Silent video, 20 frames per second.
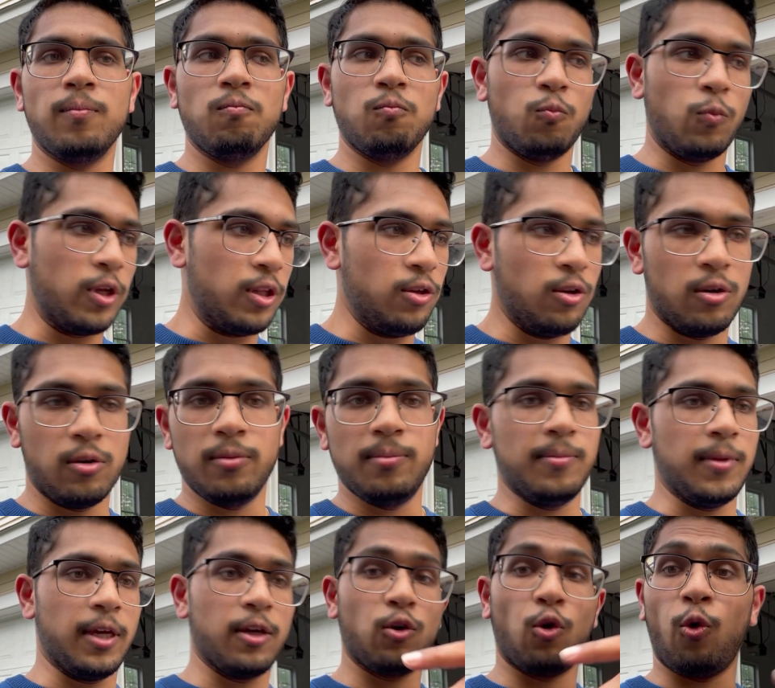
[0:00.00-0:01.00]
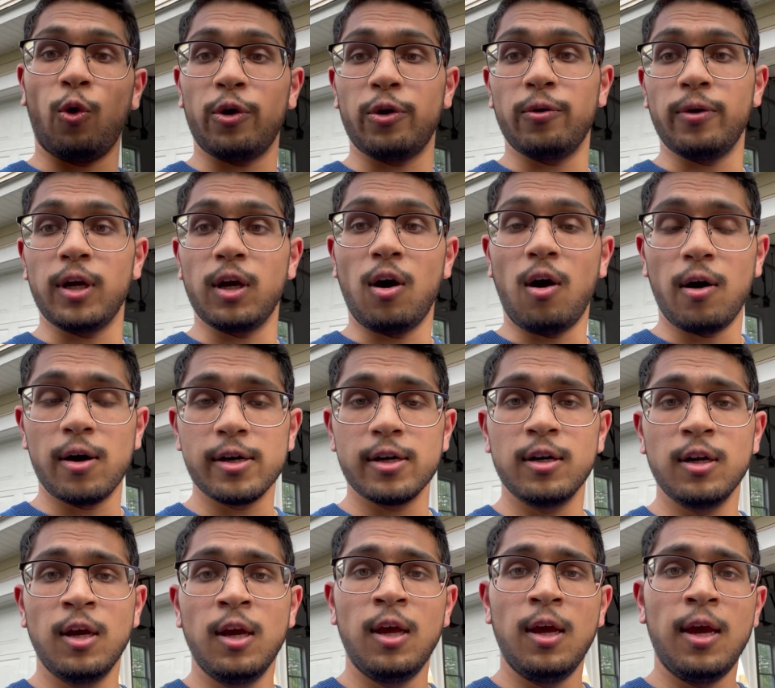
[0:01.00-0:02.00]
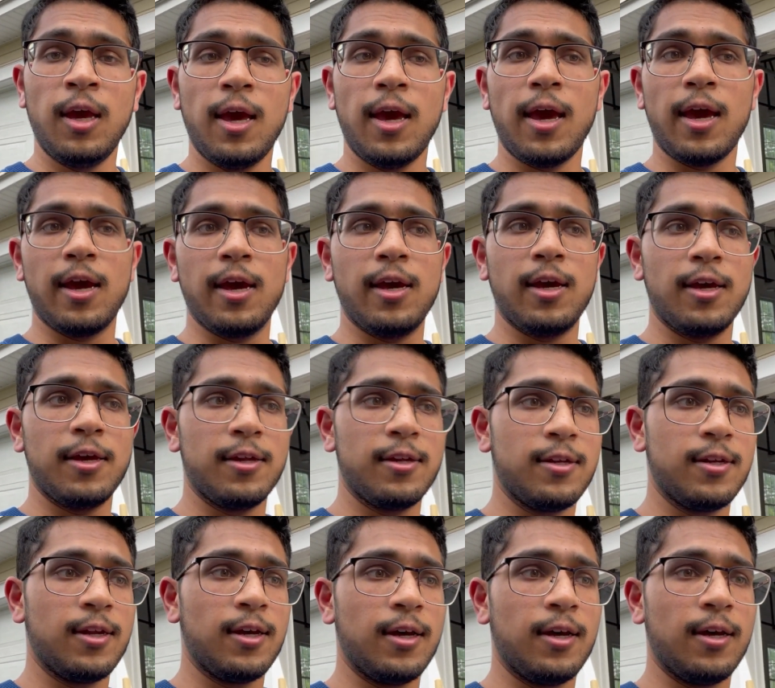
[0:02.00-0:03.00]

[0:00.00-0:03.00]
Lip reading: when you're like cornering hard. And